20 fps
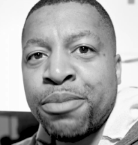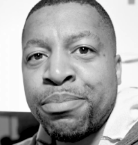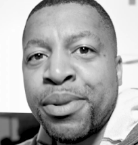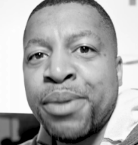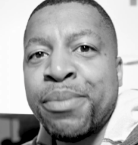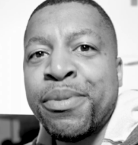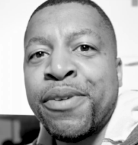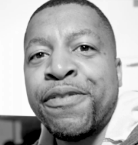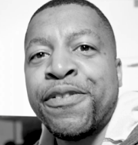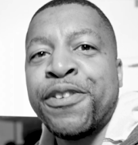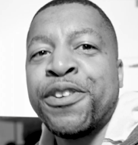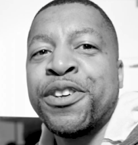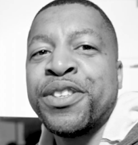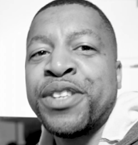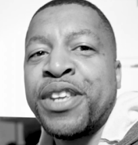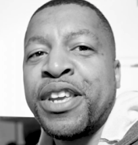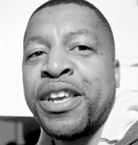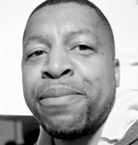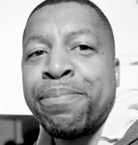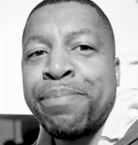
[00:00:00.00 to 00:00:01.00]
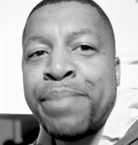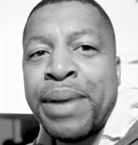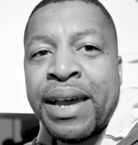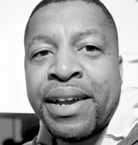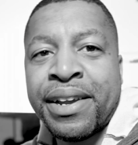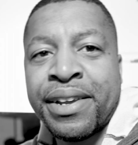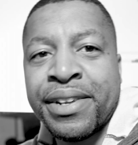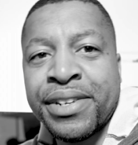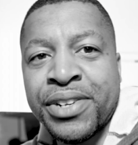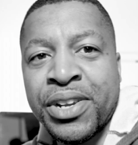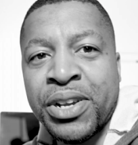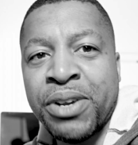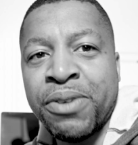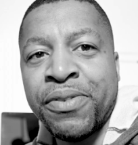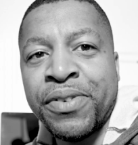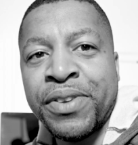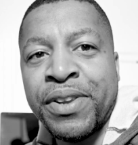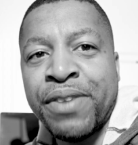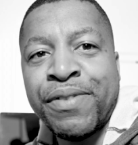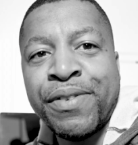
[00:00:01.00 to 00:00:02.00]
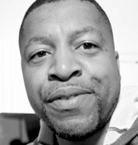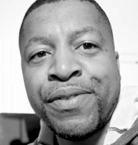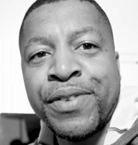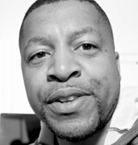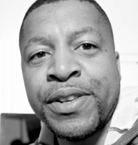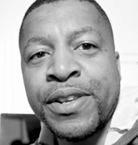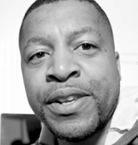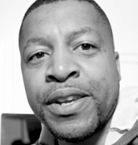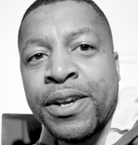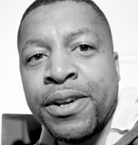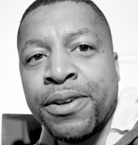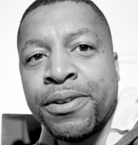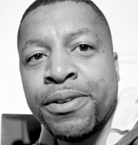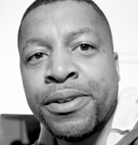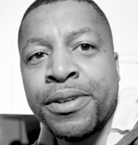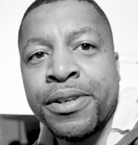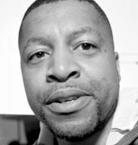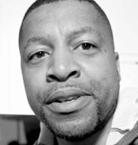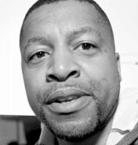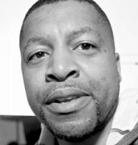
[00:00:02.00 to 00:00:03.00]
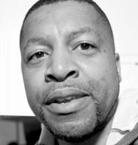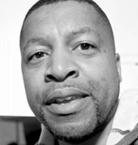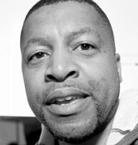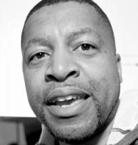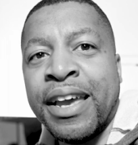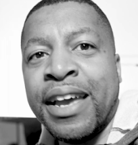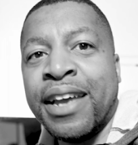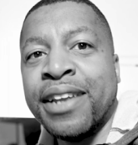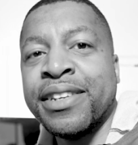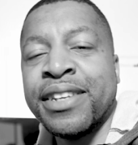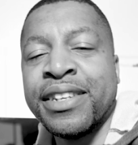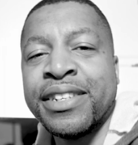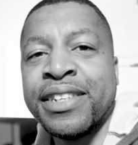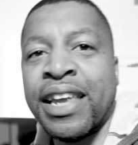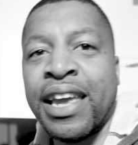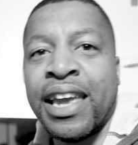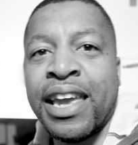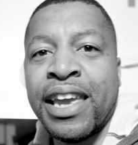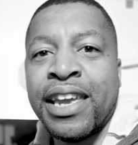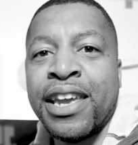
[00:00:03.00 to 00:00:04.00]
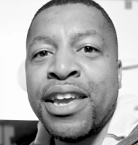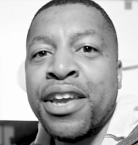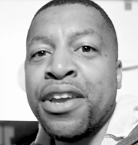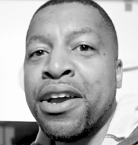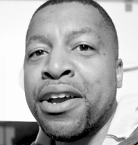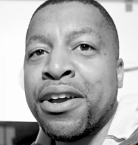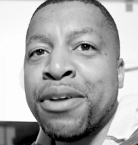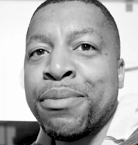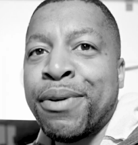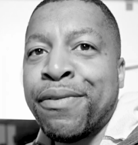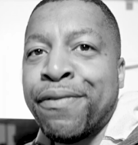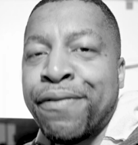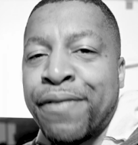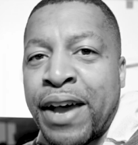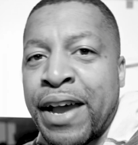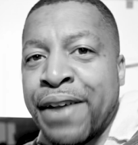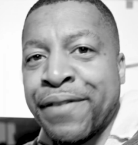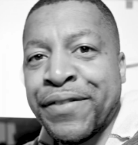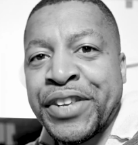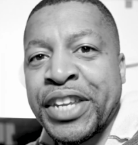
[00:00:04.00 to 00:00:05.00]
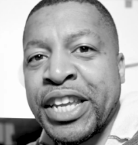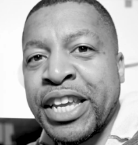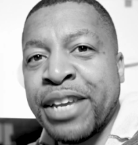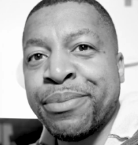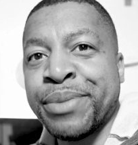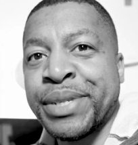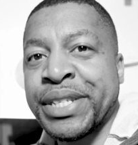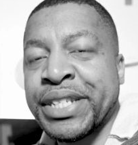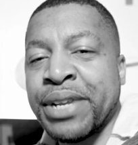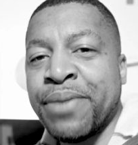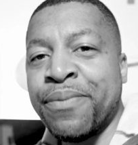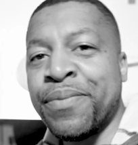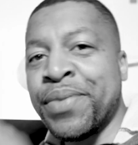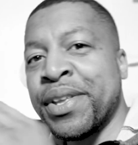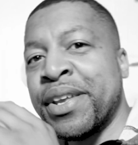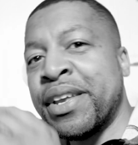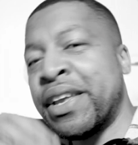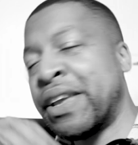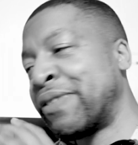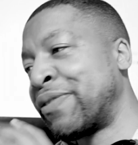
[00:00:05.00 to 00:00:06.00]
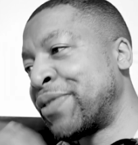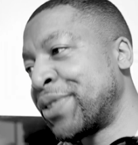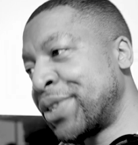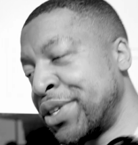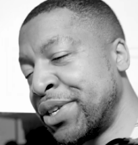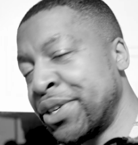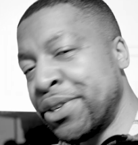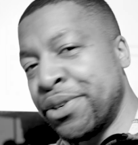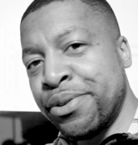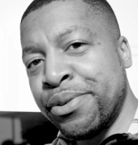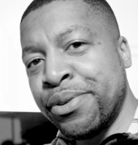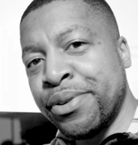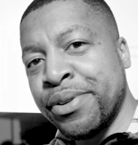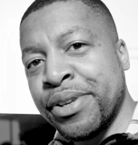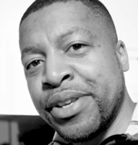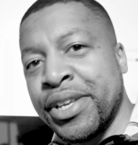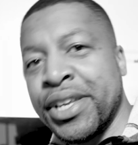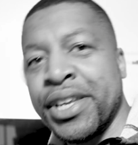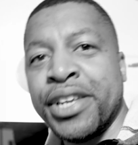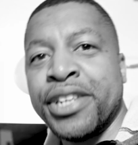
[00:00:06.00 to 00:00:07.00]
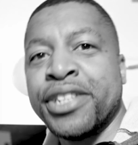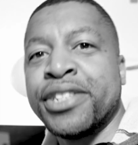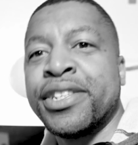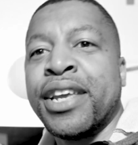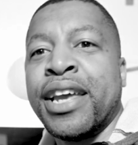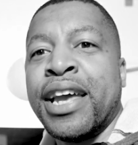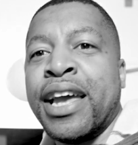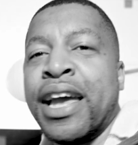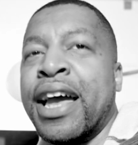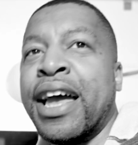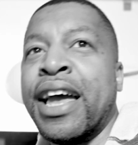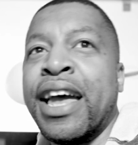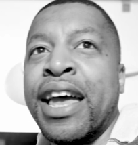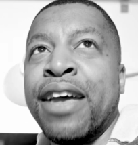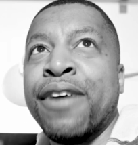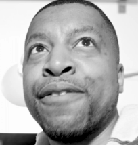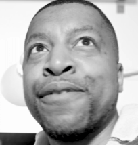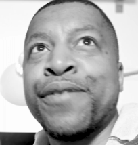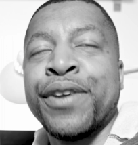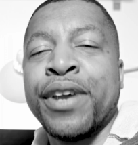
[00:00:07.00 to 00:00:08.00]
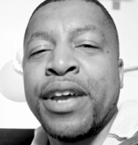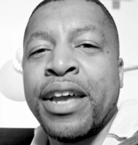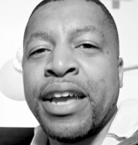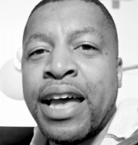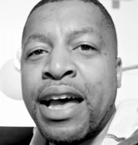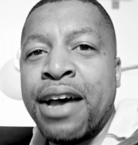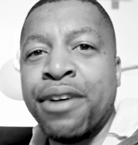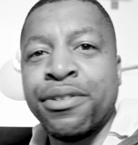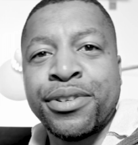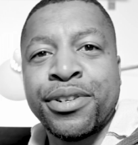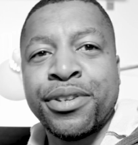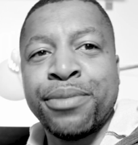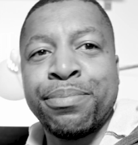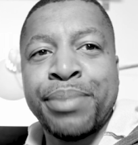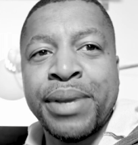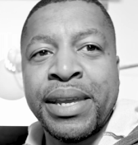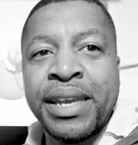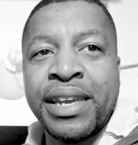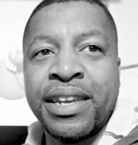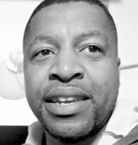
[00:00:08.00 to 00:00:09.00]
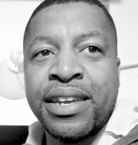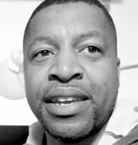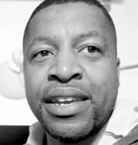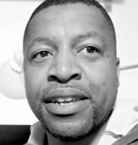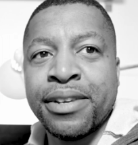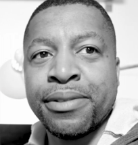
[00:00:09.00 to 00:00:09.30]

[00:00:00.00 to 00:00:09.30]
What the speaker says: Bemorephotos here, back at you with another video. And today I got my 5 tips for you for how to be